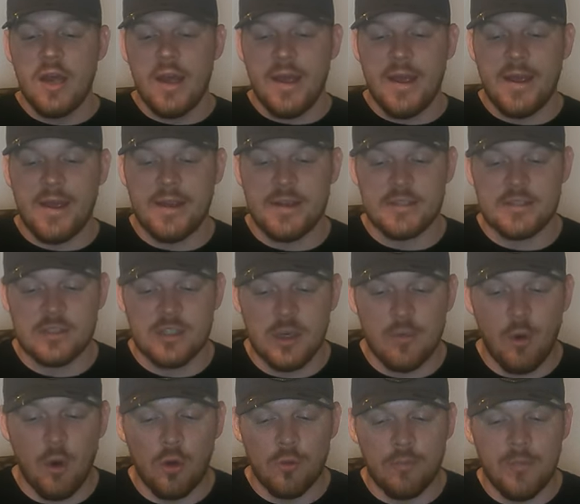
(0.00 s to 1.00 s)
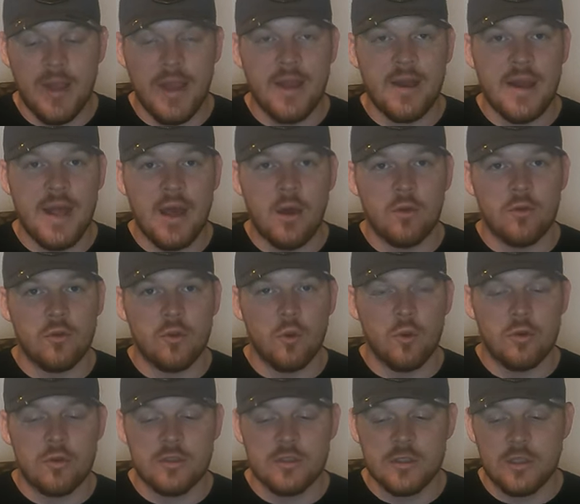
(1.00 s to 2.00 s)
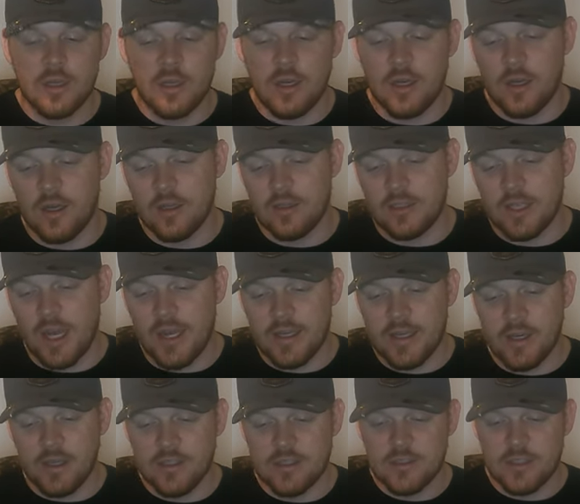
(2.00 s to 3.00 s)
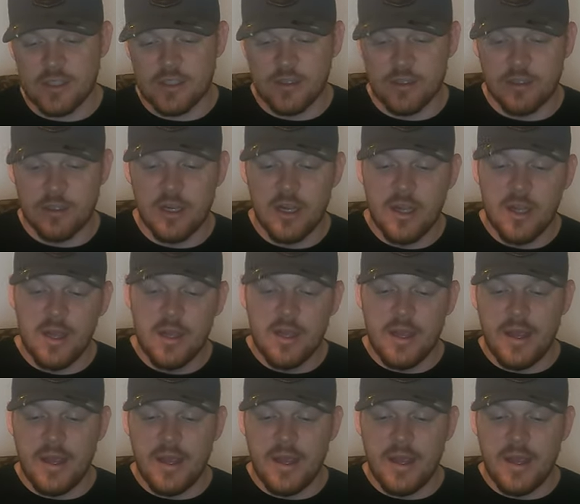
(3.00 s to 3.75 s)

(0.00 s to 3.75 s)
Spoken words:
a Some Old Man Outdoors die cut sticker,